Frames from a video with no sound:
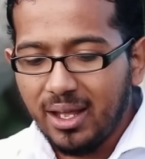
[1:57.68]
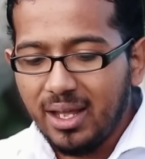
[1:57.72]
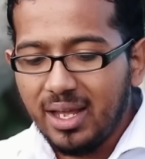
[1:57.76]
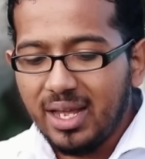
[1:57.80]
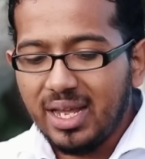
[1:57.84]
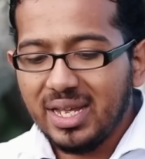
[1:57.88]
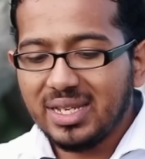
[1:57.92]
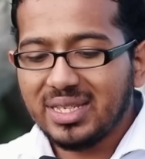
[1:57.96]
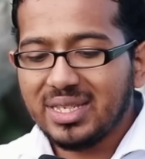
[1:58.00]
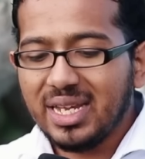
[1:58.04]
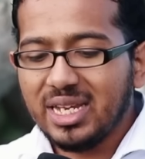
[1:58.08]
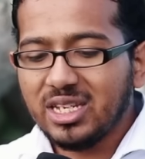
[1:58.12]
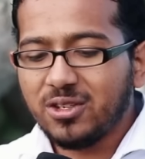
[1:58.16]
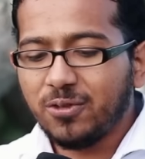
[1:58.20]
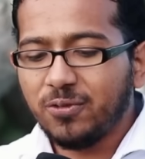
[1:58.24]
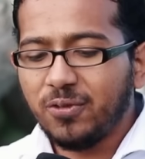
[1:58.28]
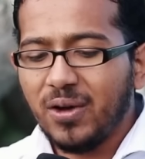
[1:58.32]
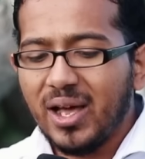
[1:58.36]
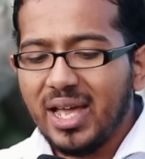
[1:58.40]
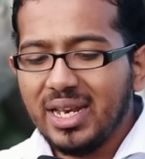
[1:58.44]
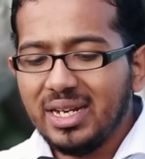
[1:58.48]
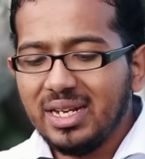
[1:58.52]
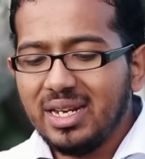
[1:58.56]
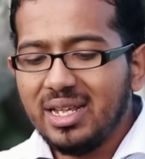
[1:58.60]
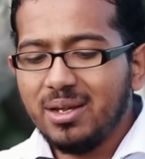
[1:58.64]
It says,
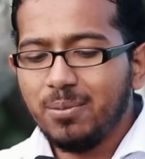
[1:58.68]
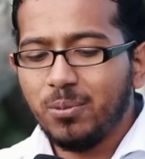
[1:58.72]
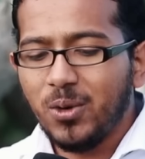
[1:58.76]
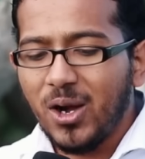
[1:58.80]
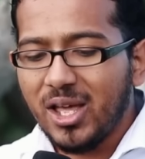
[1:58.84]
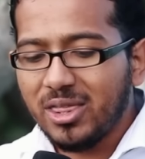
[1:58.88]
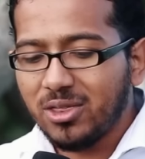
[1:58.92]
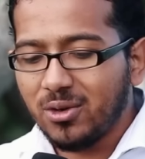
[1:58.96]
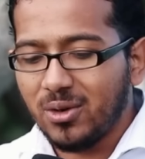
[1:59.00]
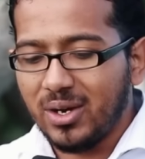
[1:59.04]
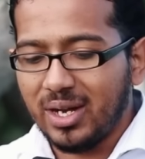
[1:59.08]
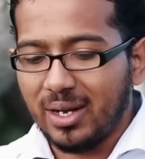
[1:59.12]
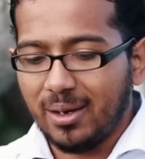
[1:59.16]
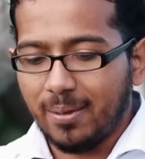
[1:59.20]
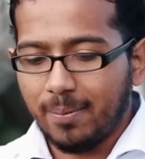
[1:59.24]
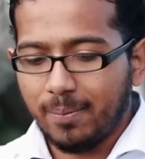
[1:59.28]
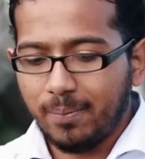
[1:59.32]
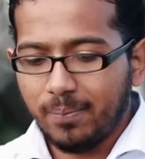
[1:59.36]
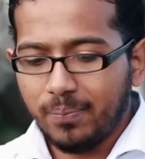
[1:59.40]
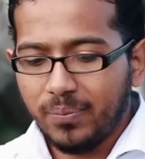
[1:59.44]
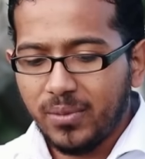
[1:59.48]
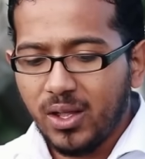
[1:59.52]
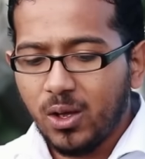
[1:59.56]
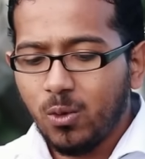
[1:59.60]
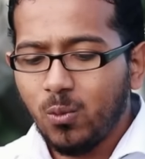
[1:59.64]
finally, brethren,
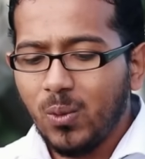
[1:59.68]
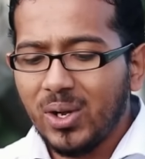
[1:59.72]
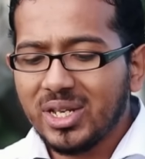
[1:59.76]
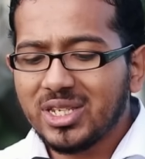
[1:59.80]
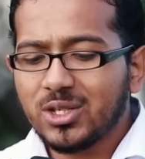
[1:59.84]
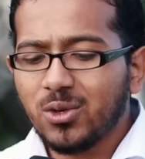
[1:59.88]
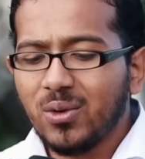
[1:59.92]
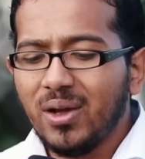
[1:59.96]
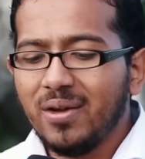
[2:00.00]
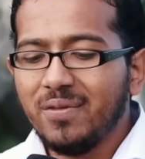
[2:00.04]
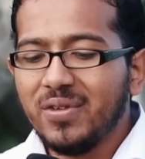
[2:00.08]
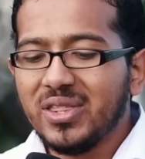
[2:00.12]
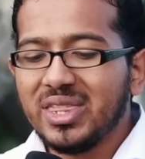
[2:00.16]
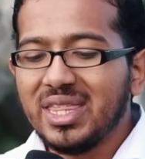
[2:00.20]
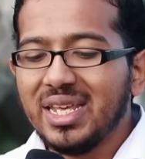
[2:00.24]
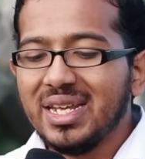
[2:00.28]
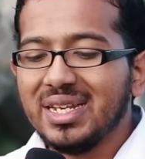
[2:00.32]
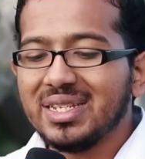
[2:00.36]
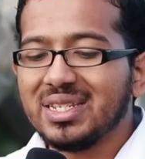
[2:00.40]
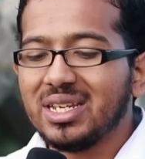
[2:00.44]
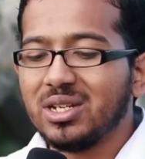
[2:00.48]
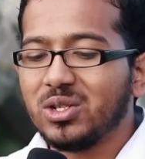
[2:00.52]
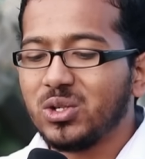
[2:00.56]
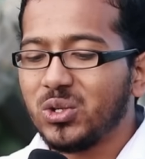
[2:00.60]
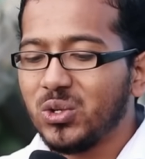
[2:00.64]
whatsoever
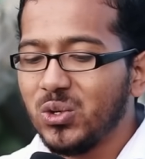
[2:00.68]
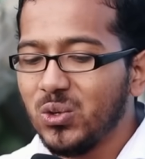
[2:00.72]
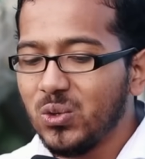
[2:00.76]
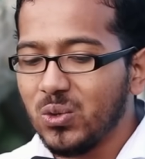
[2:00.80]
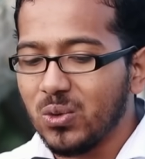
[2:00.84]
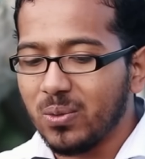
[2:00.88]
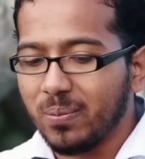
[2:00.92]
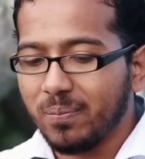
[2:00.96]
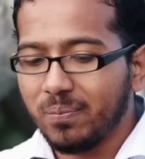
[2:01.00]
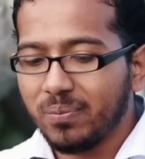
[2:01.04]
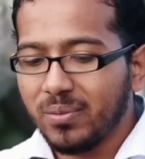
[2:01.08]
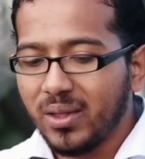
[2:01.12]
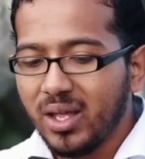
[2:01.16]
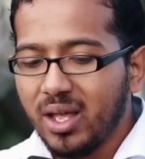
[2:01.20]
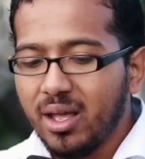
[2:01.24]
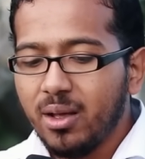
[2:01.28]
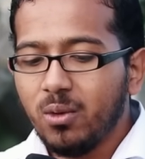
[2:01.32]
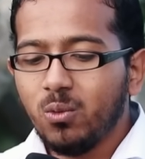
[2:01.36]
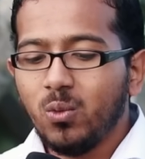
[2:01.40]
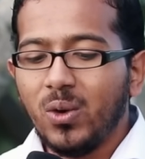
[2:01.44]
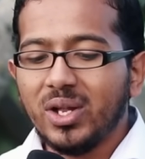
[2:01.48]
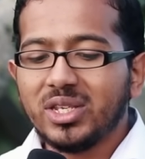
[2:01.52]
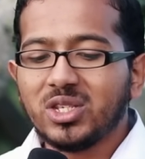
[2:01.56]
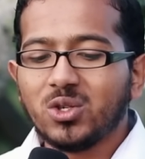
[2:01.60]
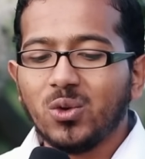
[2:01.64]
things are true,
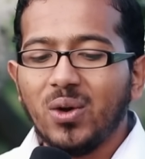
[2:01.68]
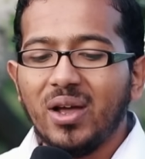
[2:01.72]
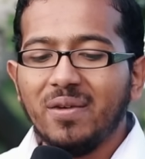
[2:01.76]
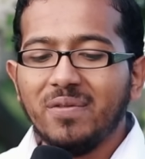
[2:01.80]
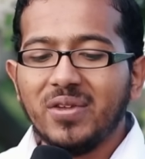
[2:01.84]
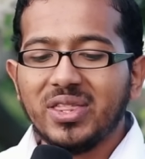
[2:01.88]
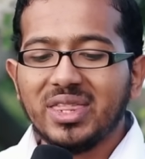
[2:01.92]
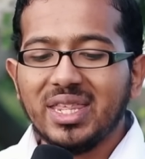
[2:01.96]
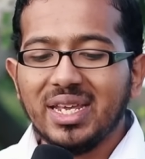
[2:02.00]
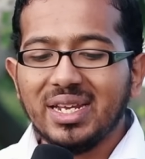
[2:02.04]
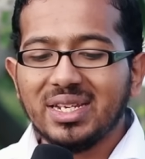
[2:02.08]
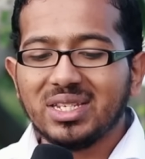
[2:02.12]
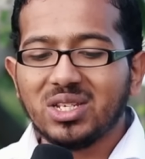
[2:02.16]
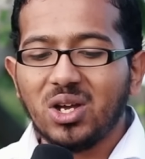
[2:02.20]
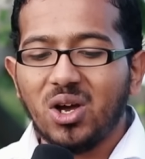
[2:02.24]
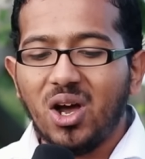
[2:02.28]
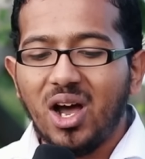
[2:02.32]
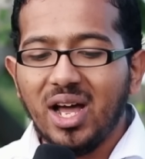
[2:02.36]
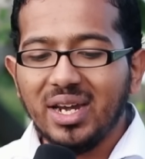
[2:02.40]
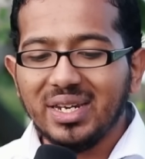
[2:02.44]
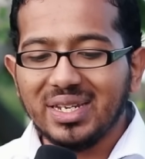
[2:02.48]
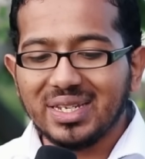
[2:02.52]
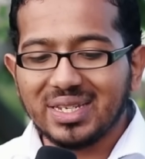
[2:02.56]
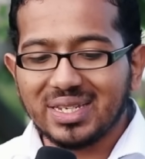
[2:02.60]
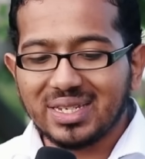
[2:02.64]
whatsoever things are
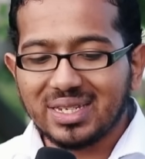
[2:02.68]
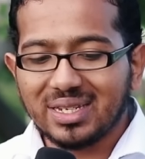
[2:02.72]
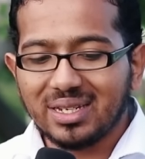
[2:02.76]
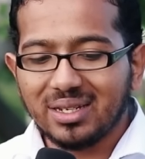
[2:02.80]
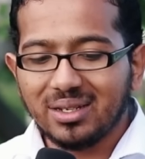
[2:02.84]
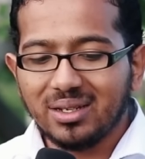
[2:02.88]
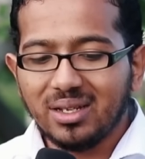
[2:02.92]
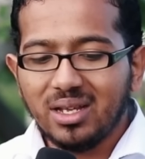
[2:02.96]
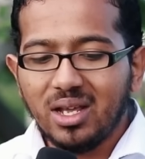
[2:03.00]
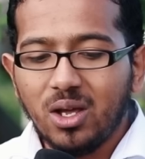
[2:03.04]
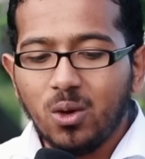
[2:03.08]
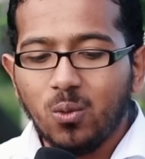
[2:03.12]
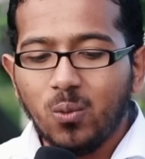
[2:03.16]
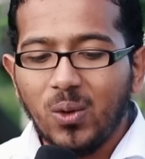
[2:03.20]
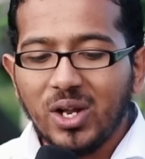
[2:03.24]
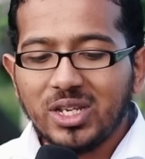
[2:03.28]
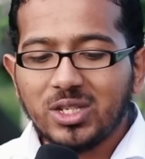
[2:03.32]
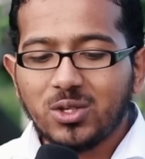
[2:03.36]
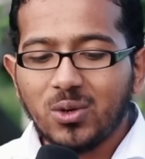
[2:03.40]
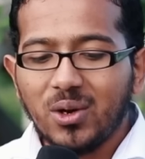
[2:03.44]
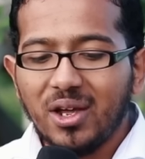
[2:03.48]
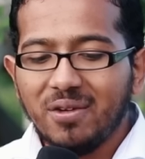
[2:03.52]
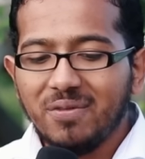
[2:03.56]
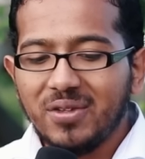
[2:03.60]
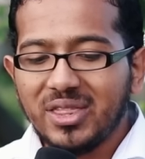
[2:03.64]
honest,
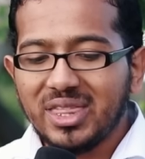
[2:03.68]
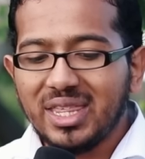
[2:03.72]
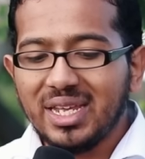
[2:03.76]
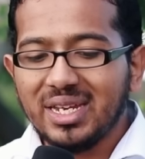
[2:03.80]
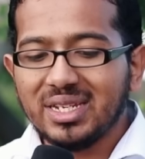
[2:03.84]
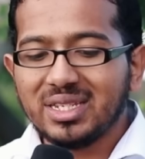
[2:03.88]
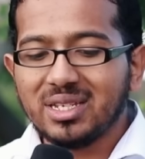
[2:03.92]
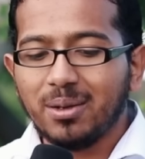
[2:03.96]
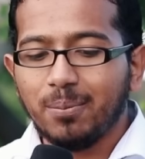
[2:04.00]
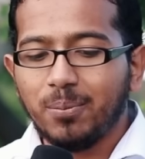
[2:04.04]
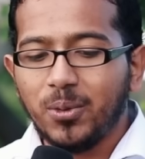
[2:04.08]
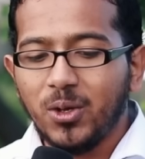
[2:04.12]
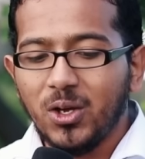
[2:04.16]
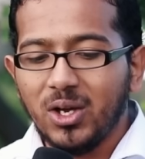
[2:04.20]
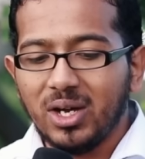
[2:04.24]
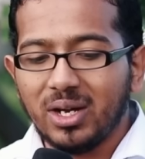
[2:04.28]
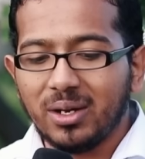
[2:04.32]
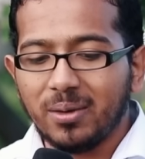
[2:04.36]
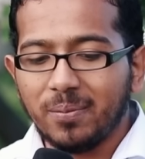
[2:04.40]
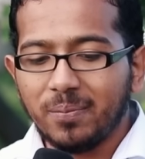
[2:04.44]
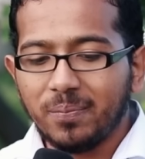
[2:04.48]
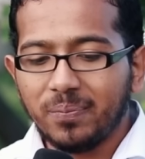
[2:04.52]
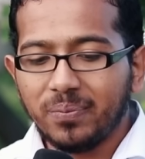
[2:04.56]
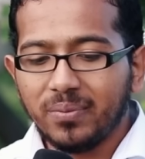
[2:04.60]
whatsoever things are pure,